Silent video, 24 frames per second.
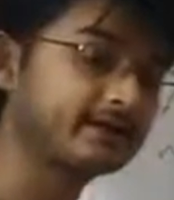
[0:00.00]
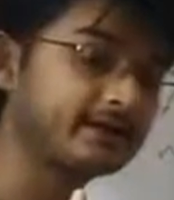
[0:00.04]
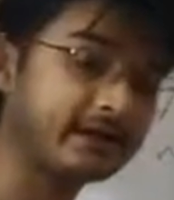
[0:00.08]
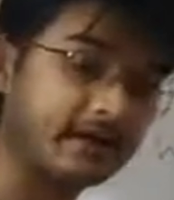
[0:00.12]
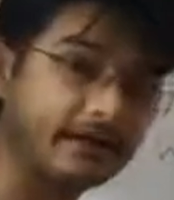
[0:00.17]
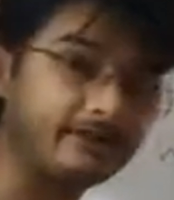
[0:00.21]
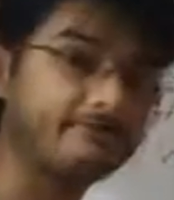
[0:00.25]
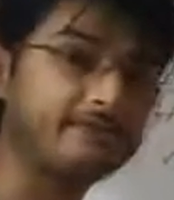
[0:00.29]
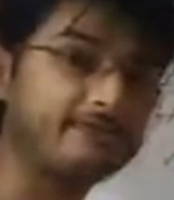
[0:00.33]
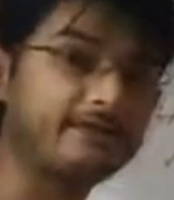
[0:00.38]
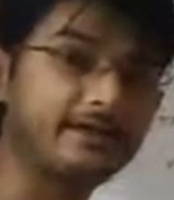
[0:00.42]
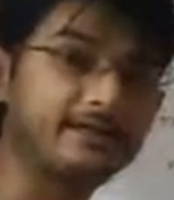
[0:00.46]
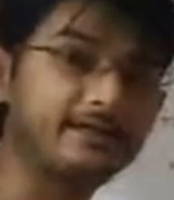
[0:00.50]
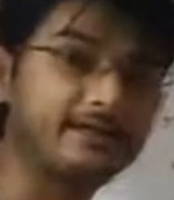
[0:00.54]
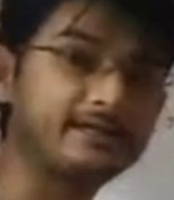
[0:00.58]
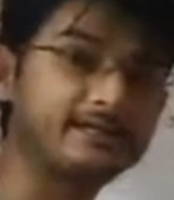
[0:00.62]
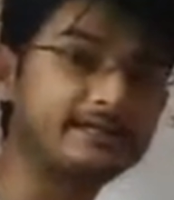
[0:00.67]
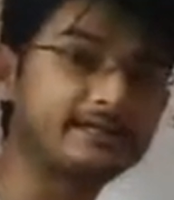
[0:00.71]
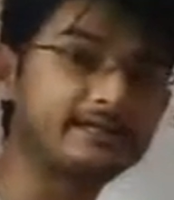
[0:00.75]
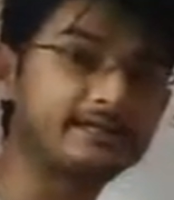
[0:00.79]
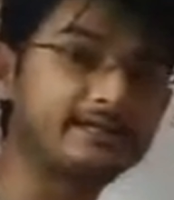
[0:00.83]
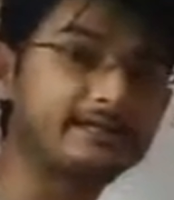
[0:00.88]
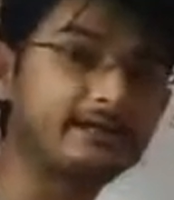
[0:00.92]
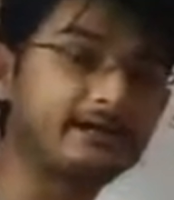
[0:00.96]
graph
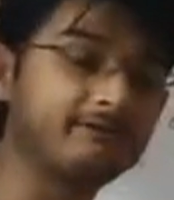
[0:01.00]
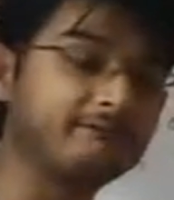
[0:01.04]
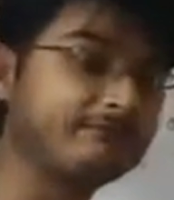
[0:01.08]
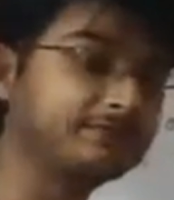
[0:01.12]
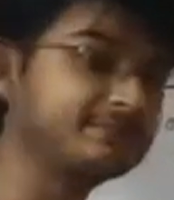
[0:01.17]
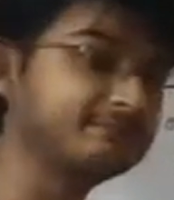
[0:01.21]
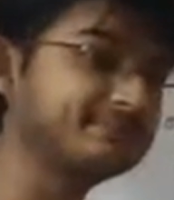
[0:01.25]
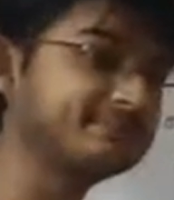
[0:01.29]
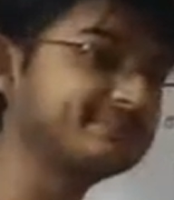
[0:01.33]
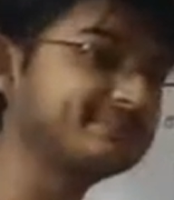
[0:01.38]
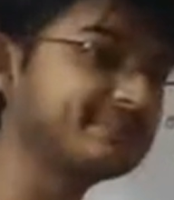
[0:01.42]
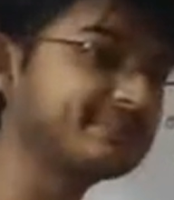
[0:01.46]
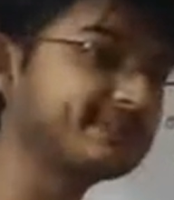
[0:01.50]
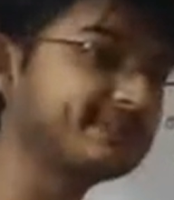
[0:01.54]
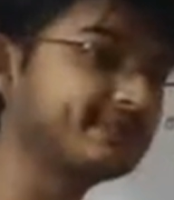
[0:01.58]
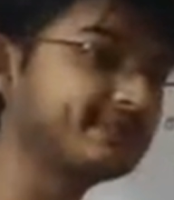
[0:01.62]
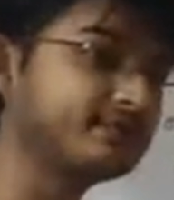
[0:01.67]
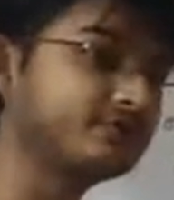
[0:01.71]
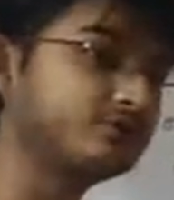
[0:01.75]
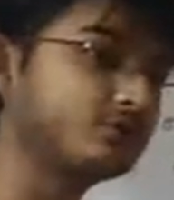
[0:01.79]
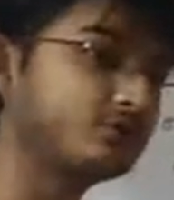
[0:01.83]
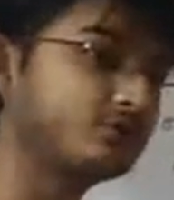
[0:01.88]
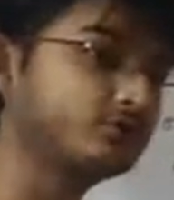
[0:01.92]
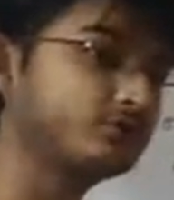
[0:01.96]
and graph is
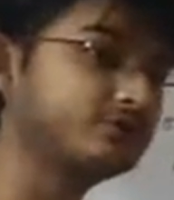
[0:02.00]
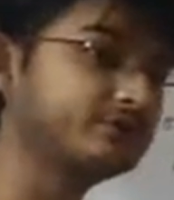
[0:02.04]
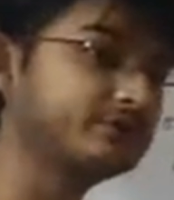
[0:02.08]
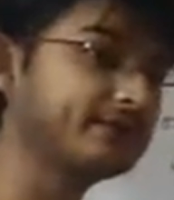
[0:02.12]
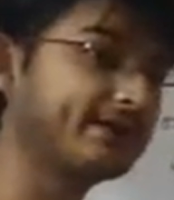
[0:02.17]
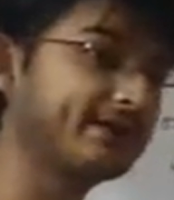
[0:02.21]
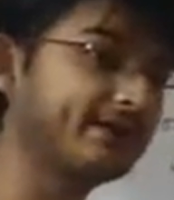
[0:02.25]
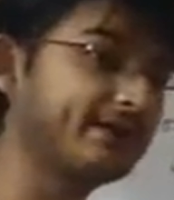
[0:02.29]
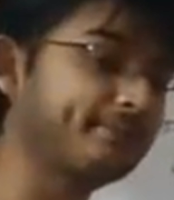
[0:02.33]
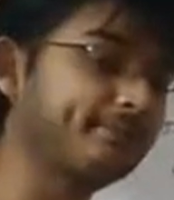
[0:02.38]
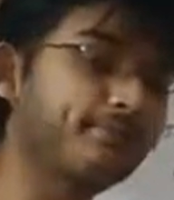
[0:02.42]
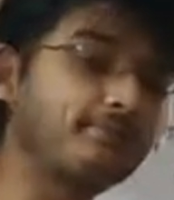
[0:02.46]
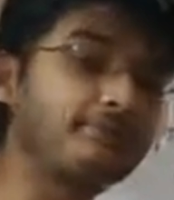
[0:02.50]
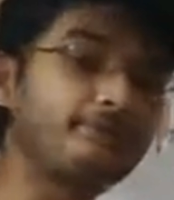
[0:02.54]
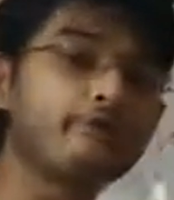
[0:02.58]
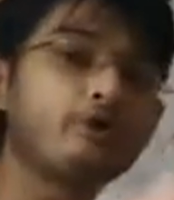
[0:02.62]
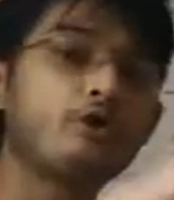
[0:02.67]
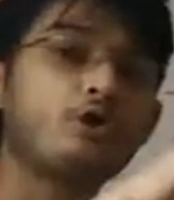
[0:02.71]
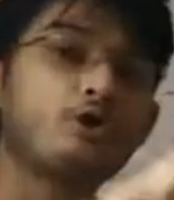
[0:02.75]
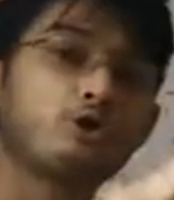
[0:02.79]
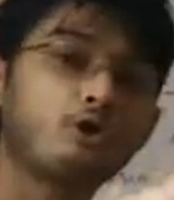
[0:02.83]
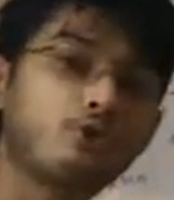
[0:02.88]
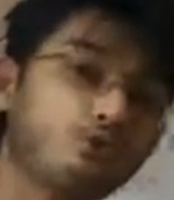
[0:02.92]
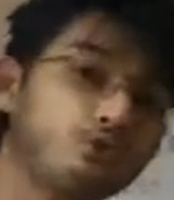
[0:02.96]
basically drawn with the help
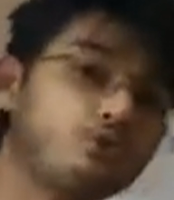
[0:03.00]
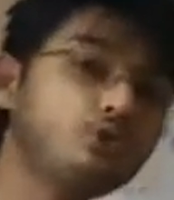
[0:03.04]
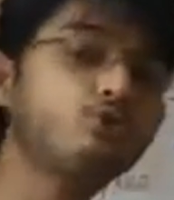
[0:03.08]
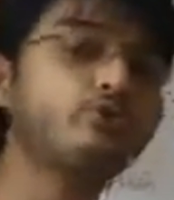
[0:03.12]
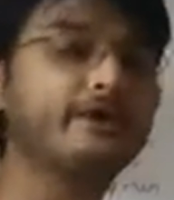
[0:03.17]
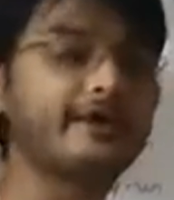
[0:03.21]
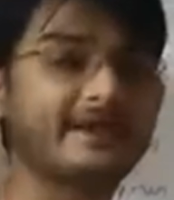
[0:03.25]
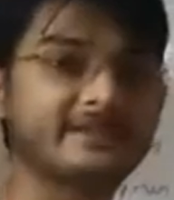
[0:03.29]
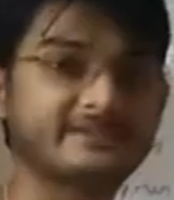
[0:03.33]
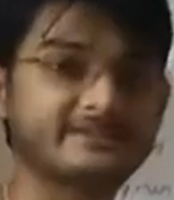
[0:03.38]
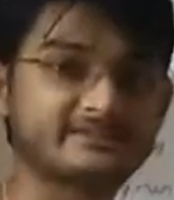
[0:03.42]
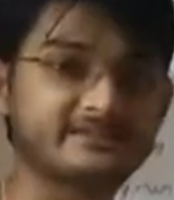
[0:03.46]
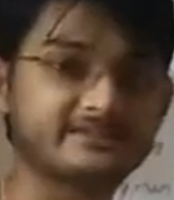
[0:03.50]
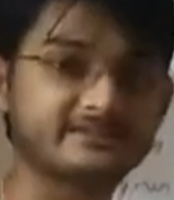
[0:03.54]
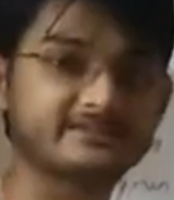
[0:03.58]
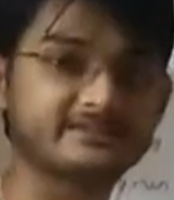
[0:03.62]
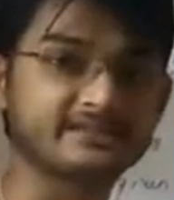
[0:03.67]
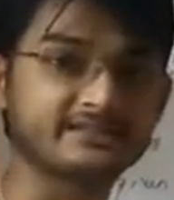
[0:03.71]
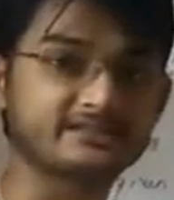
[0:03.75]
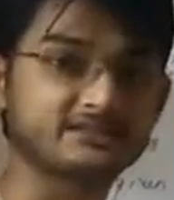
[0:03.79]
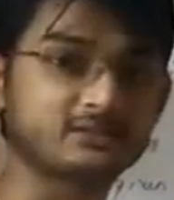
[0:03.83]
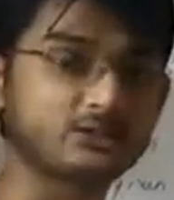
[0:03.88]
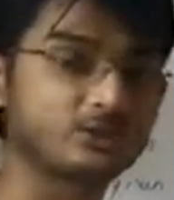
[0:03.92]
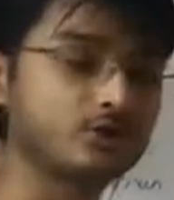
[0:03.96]
of two
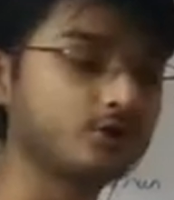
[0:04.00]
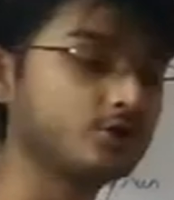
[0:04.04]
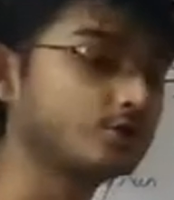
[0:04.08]
axes.